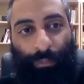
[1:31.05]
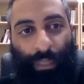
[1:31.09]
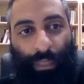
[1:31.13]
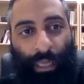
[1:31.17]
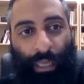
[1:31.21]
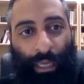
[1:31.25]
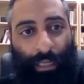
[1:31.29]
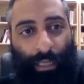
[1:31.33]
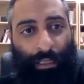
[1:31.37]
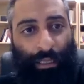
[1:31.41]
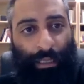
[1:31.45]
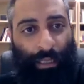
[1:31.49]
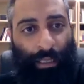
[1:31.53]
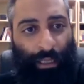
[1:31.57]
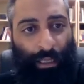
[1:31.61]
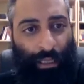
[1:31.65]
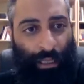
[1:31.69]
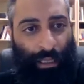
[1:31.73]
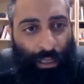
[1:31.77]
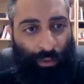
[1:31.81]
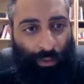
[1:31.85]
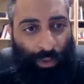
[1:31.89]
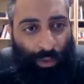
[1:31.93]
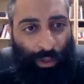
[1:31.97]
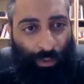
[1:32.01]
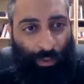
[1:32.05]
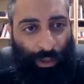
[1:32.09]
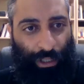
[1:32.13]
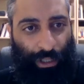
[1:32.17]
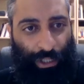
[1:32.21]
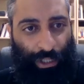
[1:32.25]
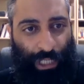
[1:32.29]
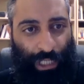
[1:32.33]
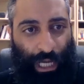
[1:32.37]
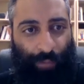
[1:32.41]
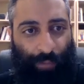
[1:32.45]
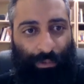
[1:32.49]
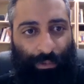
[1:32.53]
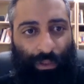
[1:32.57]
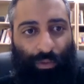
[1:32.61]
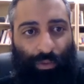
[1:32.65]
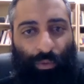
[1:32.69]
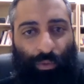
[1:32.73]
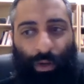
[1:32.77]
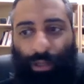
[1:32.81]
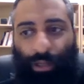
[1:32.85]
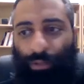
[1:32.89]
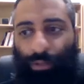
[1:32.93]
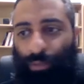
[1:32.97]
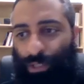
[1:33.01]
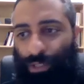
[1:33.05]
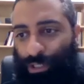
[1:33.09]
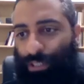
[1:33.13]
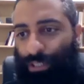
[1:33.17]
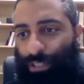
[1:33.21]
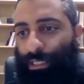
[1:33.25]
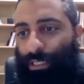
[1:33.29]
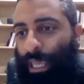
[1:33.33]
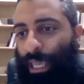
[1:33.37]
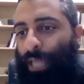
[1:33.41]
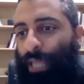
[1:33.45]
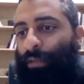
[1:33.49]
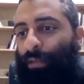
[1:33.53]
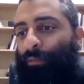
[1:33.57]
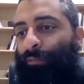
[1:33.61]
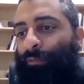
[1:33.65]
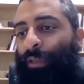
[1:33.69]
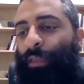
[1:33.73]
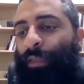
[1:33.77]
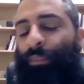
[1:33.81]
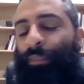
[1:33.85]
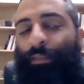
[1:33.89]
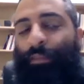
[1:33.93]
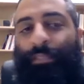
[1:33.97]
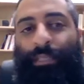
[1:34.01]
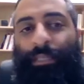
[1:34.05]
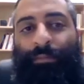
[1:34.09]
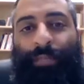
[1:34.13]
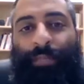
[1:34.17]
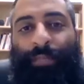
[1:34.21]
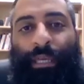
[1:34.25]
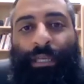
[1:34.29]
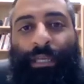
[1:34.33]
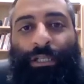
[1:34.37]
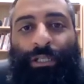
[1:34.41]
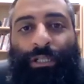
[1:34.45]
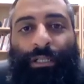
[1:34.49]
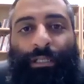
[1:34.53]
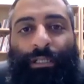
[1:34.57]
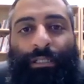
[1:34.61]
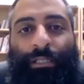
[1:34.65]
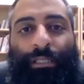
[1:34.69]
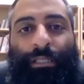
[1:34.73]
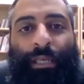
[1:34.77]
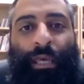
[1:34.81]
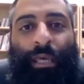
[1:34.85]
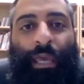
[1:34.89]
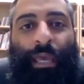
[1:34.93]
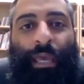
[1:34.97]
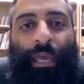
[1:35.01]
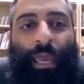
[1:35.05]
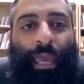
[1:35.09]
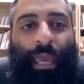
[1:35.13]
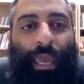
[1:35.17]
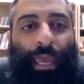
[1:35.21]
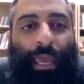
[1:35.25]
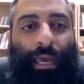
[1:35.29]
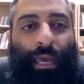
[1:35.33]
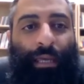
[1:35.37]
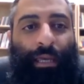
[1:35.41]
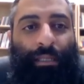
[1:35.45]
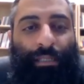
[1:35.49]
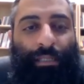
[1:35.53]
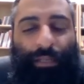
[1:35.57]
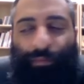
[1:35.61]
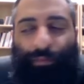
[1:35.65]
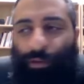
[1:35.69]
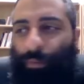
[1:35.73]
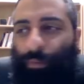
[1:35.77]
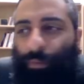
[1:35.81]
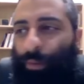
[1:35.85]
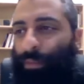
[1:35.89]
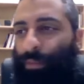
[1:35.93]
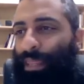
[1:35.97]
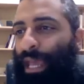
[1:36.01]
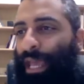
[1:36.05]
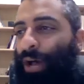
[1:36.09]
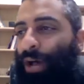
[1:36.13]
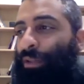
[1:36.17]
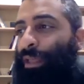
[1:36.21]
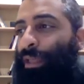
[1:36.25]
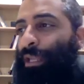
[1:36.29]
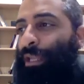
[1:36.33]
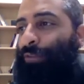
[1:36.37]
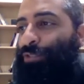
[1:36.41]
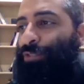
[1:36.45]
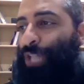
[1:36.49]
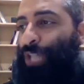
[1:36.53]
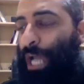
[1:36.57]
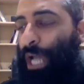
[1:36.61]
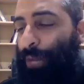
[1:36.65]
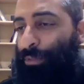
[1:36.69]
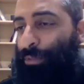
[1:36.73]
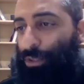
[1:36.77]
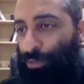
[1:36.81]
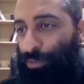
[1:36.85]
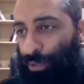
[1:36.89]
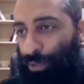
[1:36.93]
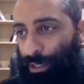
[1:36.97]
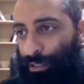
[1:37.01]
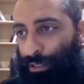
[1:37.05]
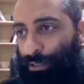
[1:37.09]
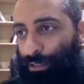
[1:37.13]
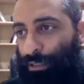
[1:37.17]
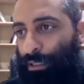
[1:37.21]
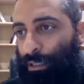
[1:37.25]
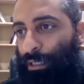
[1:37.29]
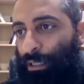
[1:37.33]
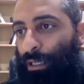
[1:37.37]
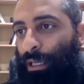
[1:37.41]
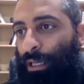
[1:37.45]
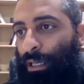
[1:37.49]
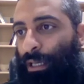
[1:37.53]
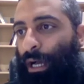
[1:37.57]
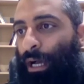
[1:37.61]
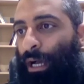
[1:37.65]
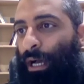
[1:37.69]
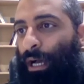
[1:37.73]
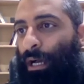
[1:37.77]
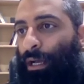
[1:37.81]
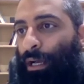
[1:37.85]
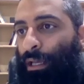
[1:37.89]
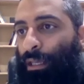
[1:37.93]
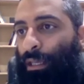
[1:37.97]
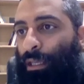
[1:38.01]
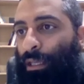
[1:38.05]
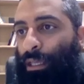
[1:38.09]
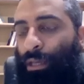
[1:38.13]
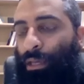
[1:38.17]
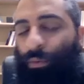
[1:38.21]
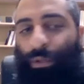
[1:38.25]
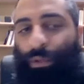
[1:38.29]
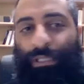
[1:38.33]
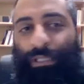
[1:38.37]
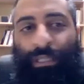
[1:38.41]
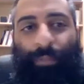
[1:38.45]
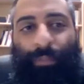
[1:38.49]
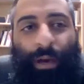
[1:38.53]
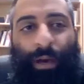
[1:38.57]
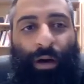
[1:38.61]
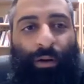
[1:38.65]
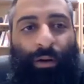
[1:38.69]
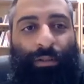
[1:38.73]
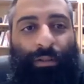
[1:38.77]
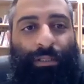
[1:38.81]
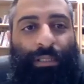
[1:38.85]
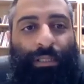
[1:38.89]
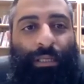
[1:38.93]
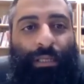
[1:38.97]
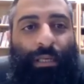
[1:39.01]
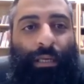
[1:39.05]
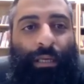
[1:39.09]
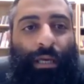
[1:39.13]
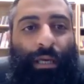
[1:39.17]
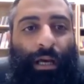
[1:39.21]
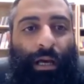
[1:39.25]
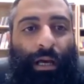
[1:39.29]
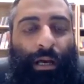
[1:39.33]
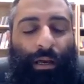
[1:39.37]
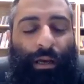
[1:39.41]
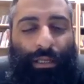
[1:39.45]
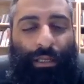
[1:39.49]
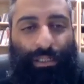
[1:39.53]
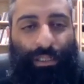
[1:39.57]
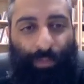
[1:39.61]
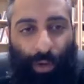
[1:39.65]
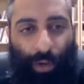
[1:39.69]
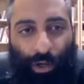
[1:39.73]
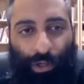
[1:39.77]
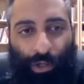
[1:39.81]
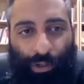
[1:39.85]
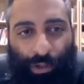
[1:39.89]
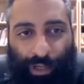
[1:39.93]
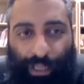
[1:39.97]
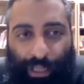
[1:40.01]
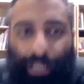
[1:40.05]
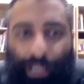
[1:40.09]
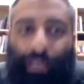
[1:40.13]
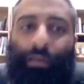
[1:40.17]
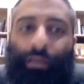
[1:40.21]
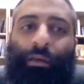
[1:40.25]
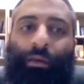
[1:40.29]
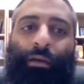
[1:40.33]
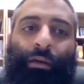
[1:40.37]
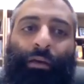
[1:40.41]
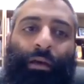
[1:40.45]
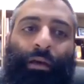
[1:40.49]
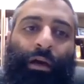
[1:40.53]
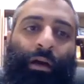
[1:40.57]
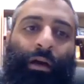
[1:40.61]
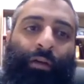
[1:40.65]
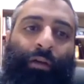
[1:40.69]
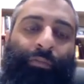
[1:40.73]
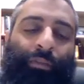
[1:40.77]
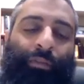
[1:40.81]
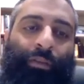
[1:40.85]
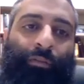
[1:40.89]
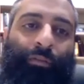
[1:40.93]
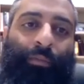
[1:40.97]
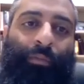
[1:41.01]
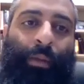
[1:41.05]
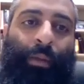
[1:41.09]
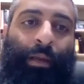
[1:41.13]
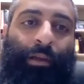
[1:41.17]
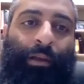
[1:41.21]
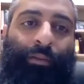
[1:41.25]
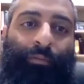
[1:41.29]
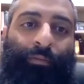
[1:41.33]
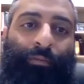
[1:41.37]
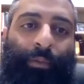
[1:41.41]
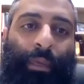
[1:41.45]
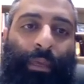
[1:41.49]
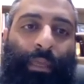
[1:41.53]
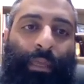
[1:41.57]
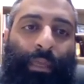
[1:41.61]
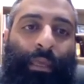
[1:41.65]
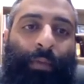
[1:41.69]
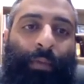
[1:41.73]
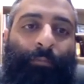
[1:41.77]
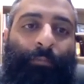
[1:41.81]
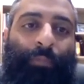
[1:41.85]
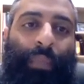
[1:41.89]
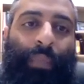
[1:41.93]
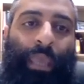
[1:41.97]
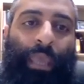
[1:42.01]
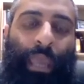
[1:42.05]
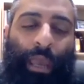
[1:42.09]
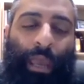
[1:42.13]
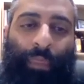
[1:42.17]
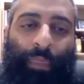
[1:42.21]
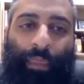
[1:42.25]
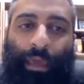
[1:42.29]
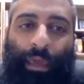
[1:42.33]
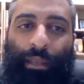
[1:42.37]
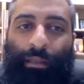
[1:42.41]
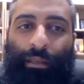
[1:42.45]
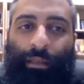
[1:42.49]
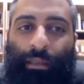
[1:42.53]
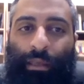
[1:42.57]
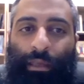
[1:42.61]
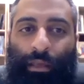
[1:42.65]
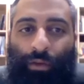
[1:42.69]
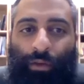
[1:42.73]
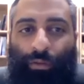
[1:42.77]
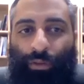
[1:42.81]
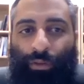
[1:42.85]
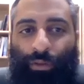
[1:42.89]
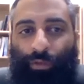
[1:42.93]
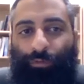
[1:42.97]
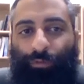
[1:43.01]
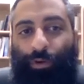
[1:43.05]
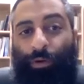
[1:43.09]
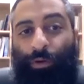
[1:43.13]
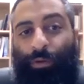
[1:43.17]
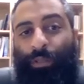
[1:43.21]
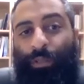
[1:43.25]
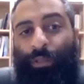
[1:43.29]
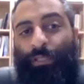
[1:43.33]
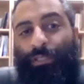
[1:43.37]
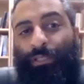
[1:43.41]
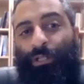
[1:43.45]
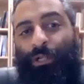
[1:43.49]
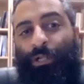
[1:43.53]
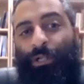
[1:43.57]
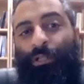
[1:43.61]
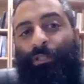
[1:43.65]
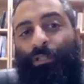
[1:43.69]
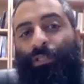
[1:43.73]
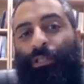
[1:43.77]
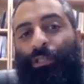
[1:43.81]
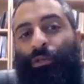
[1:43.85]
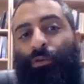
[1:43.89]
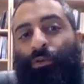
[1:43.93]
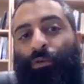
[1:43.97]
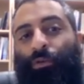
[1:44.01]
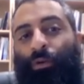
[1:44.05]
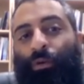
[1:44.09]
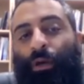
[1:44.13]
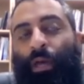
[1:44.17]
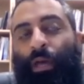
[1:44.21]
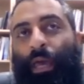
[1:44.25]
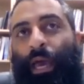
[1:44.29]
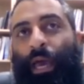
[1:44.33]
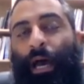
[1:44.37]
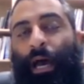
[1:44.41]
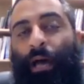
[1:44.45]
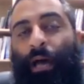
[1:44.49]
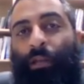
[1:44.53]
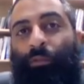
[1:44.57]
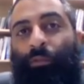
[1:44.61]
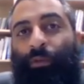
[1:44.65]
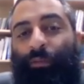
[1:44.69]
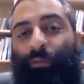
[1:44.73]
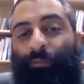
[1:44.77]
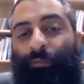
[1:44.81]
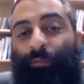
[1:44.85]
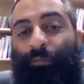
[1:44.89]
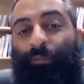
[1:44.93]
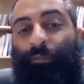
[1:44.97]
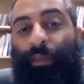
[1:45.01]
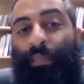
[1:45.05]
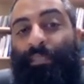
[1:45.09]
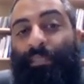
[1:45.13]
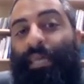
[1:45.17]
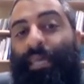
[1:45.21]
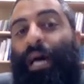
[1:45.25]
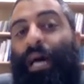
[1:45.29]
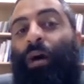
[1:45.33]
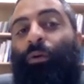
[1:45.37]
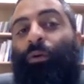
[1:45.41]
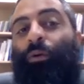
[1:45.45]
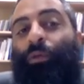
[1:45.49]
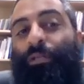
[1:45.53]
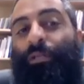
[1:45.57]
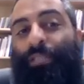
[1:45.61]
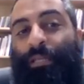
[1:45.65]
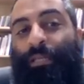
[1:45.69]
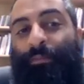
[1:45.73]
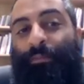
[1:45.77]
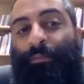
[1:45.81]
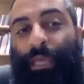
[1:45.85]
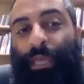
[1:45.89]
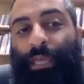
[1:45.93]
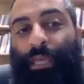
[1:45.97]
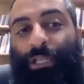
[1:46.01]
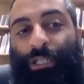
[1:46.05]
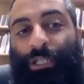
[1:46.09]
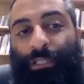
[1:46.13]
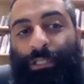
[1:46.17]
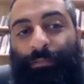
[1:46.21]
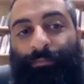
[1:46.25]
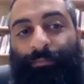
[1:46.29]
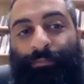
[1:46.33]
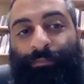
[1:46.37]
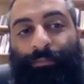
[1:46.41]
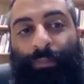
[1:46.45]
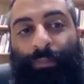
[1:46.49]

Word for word: And we were in chapter one, which is again faith in temptations. And if you remember the outline of chapter one, uh, it was about uh, a small greeting uh, from the very beginning. And then the focus turned to how do we face outward temptation?